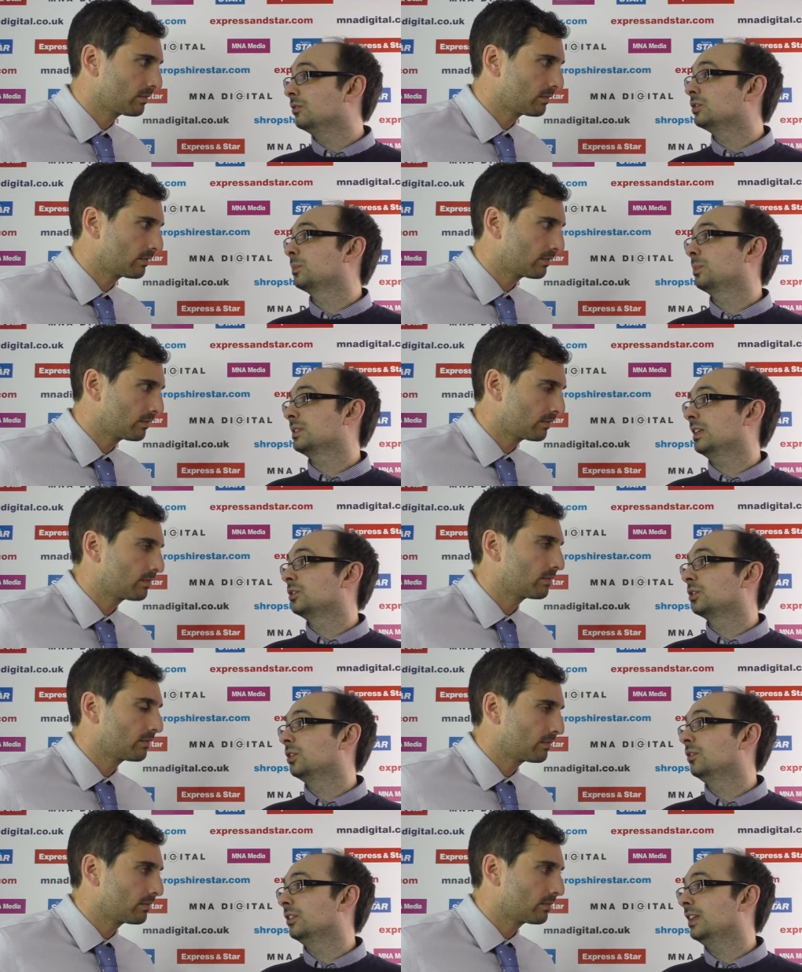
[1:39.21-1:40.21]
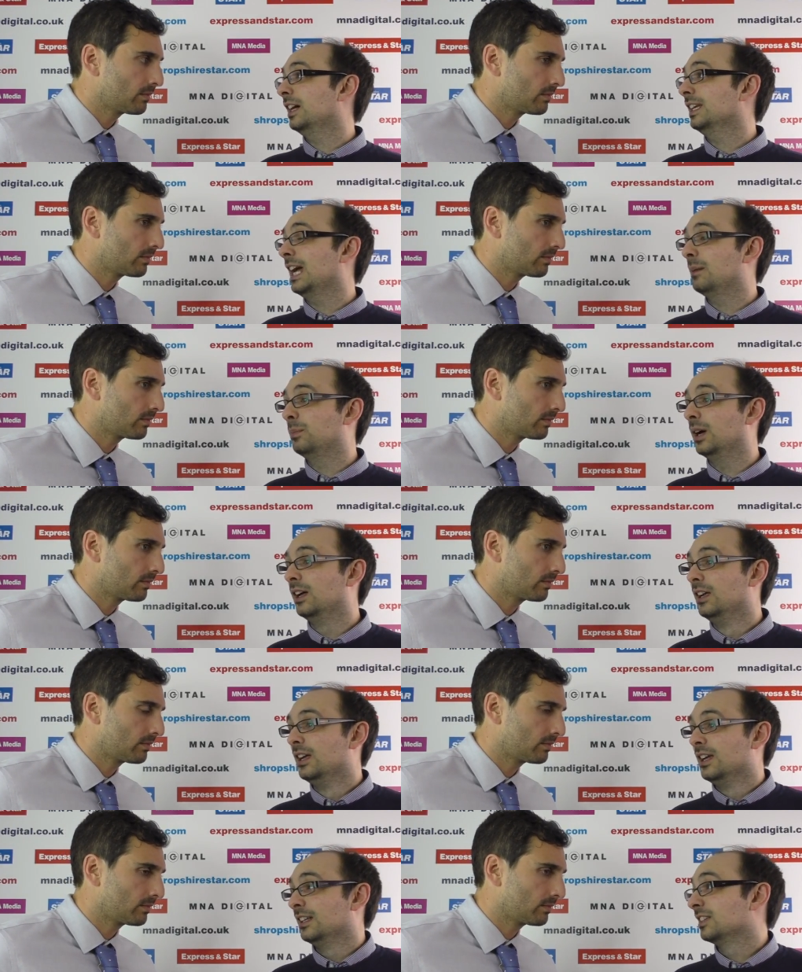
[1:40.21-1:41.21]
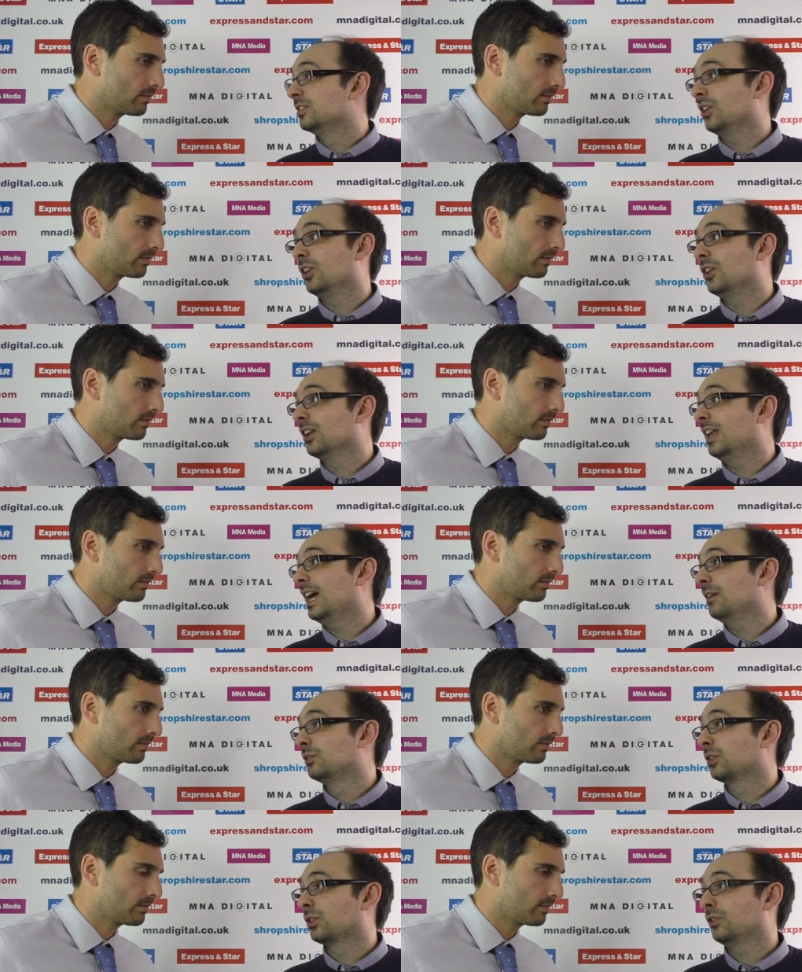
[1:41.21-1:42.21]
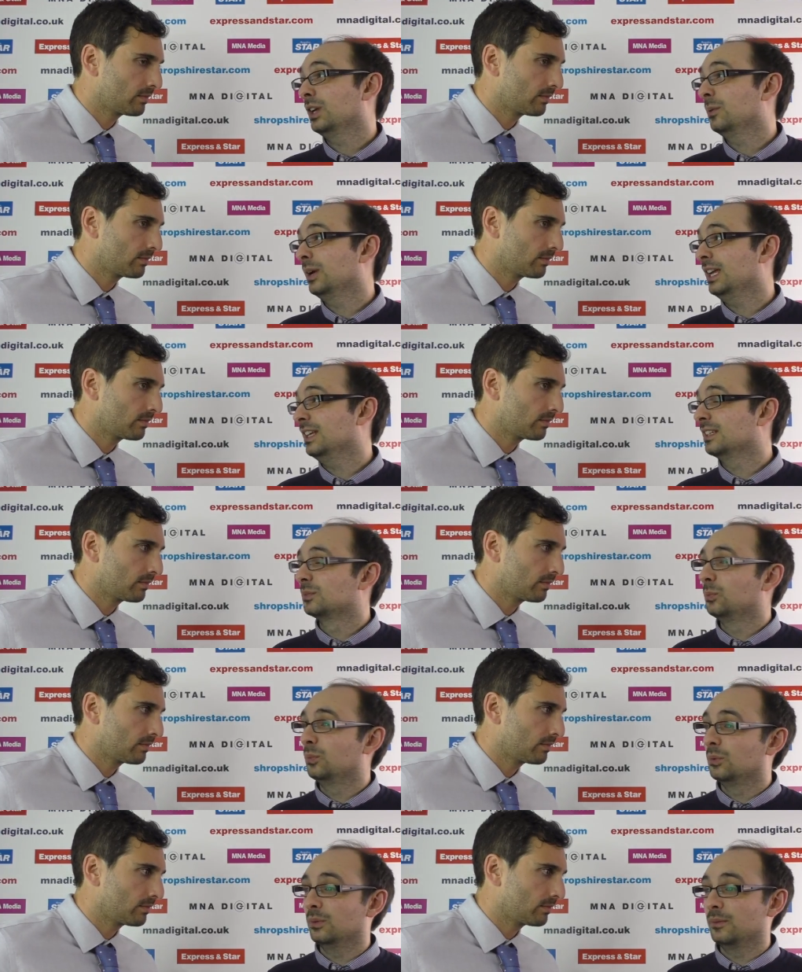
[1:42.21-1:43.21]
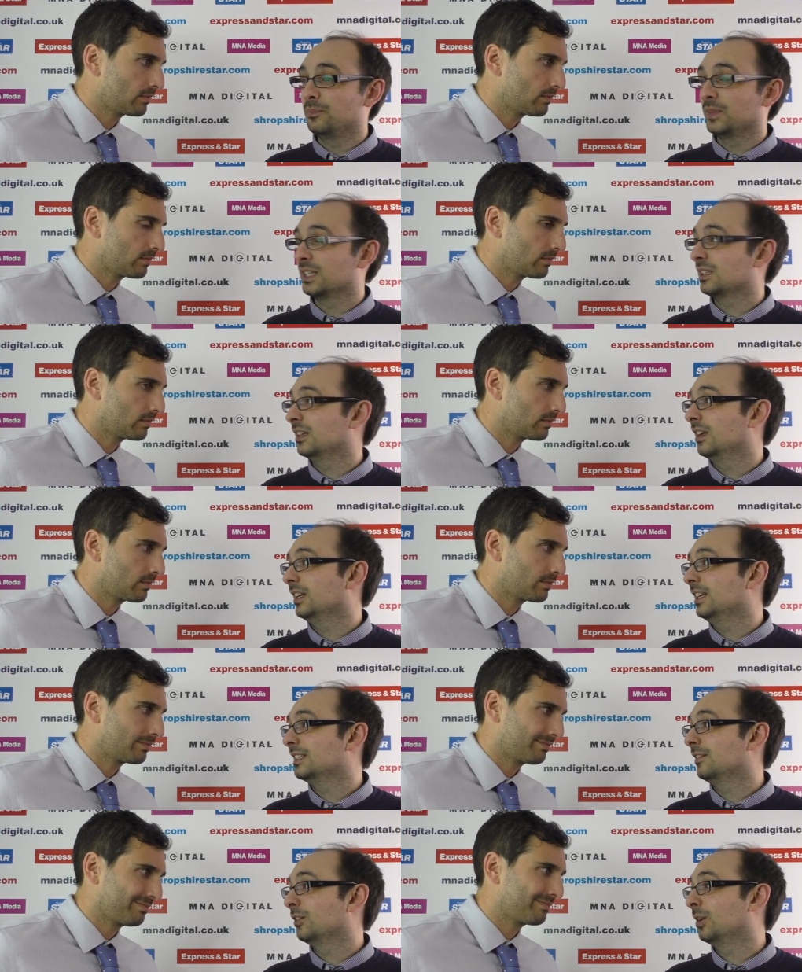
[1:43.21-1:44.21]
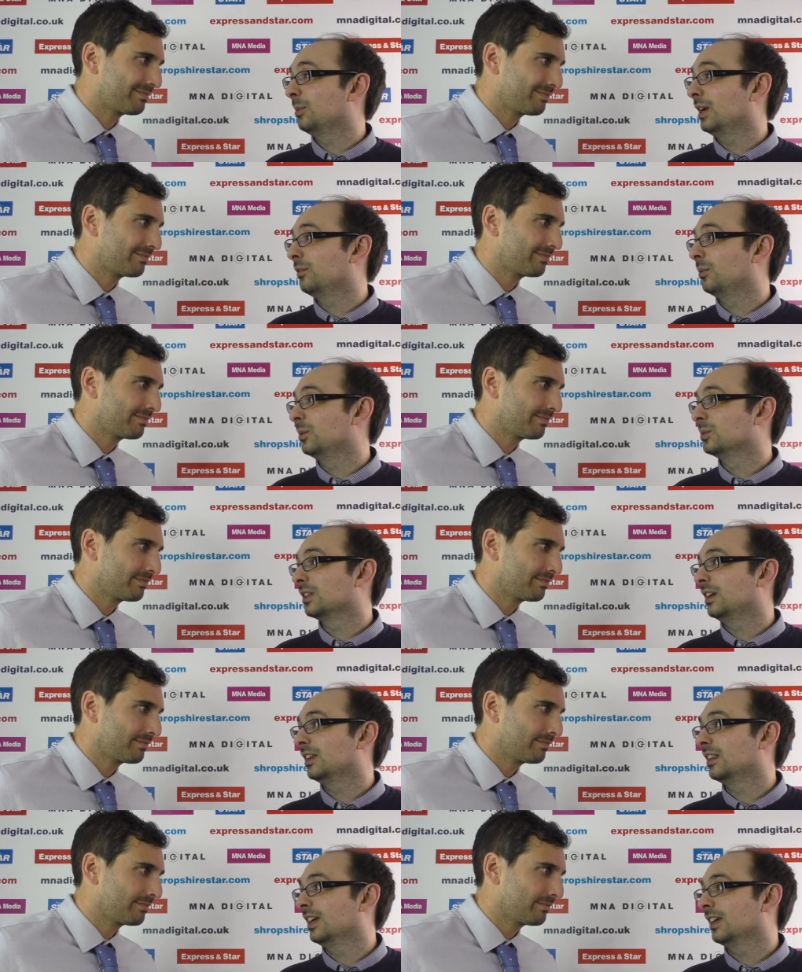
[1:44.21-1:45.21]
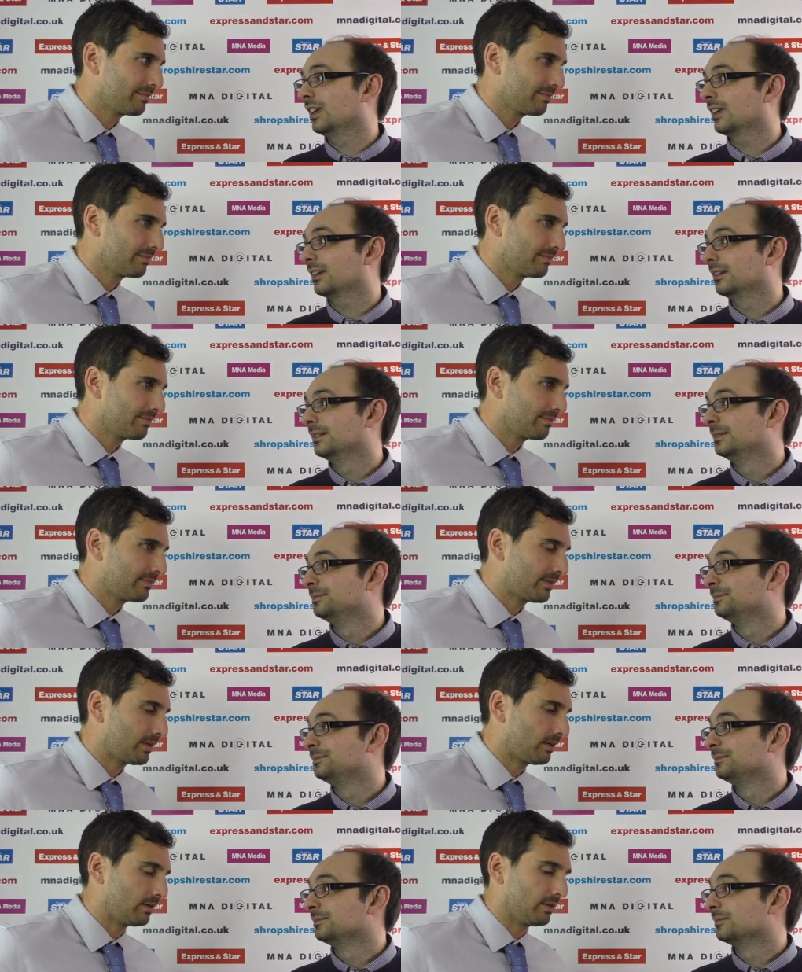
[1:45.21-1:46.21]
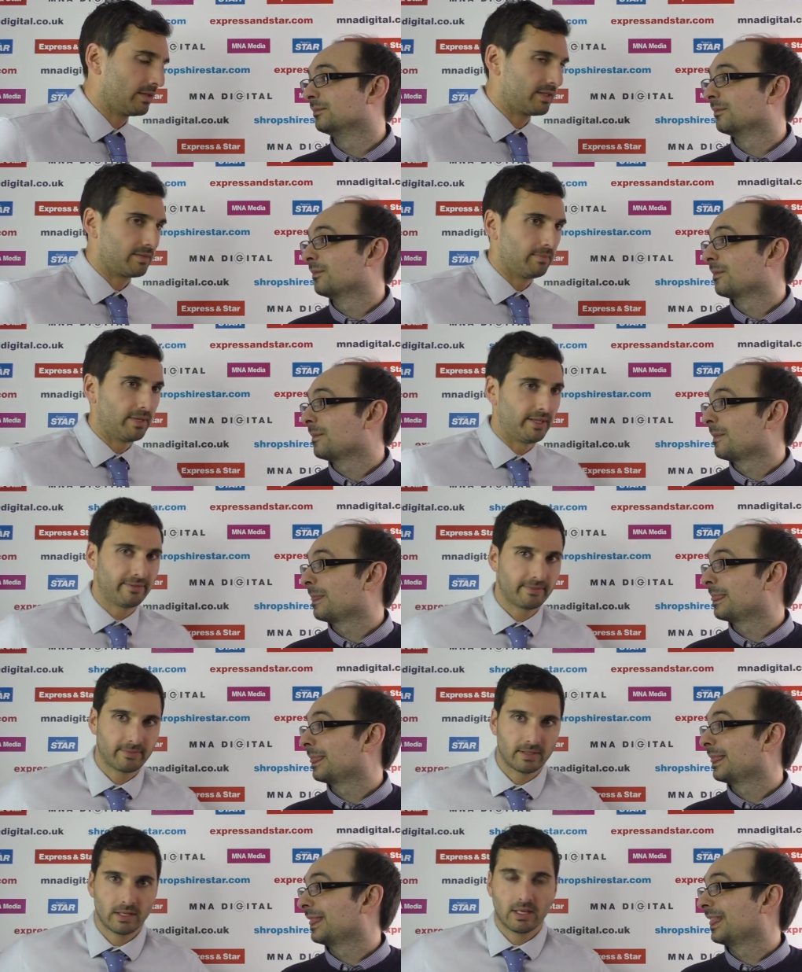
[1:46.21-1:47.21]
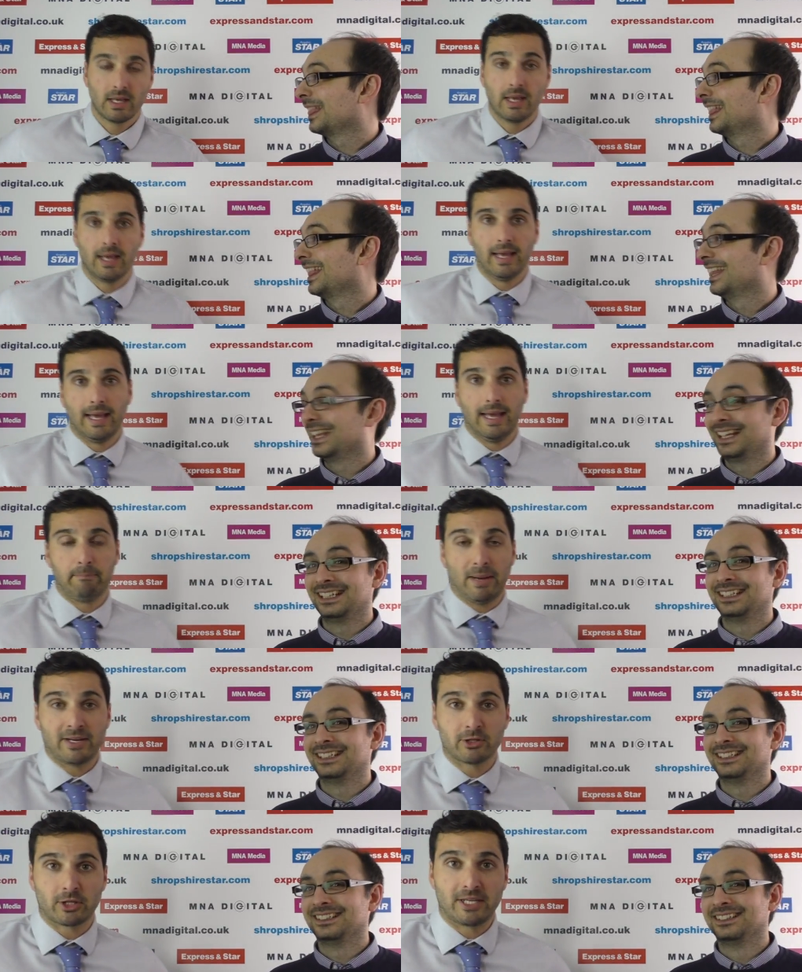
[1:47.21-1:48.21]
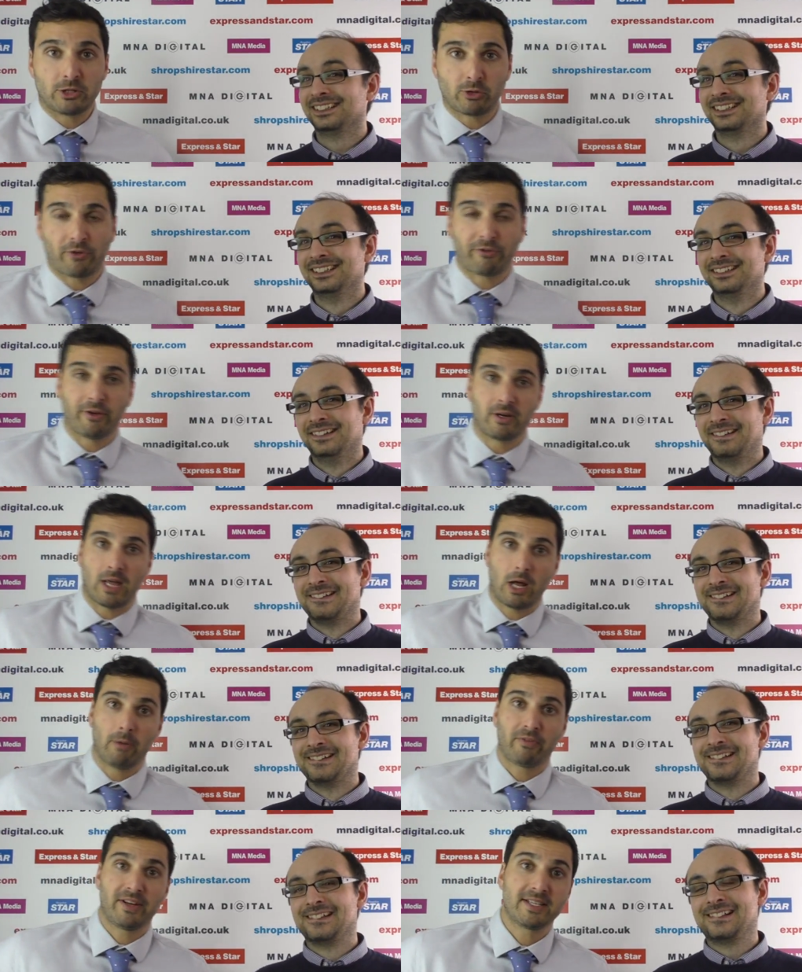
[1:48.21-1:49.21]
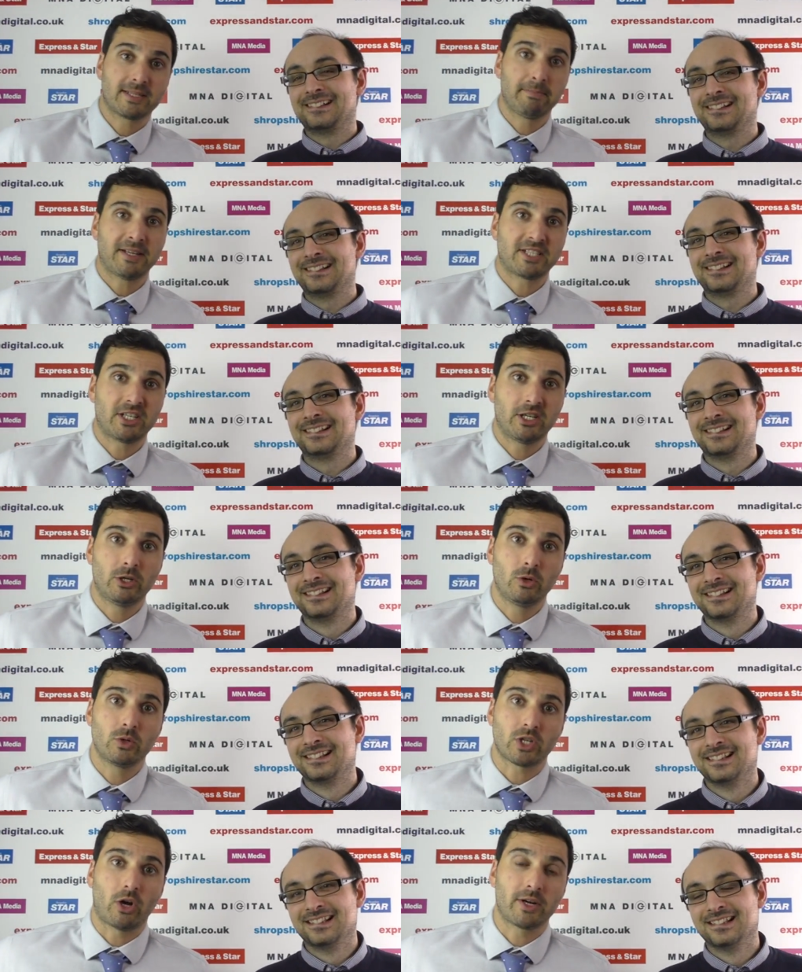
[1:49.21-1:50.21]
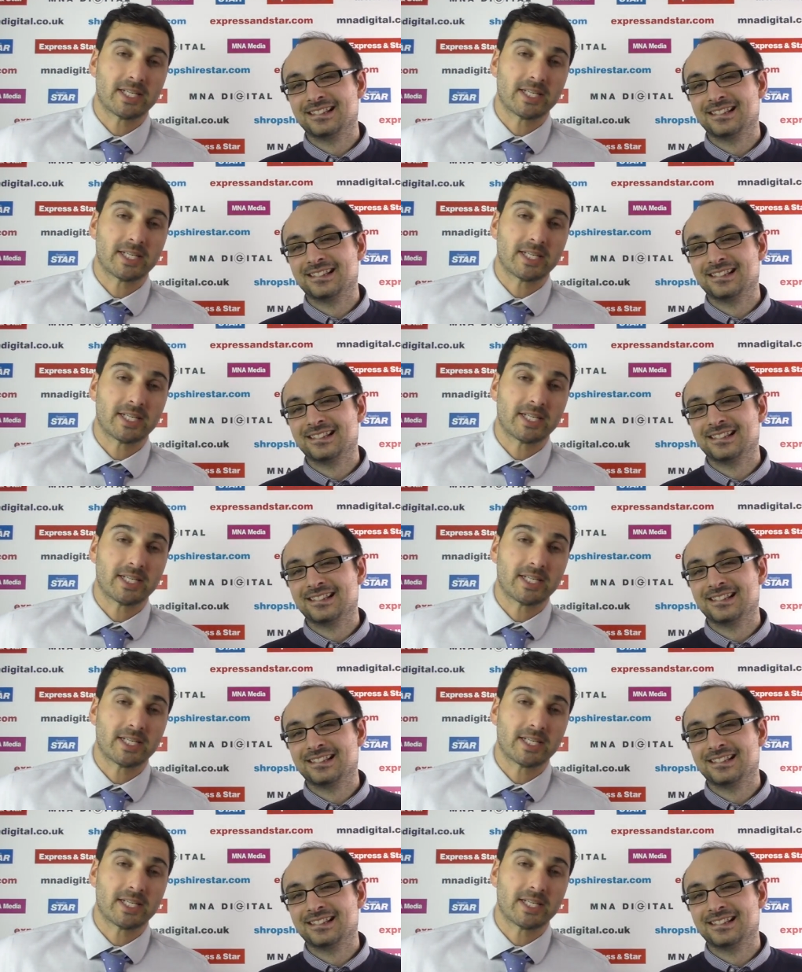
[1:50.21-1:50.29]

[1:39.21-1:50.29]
Speaker 1: 100% sure on that yet, but there's not long left. Three weeks. It's unlikely he's ever going to play for Walsall, I
Speaker 2: think. Goodness me. Uh, bad news on the injury front. Hopefully, some better news on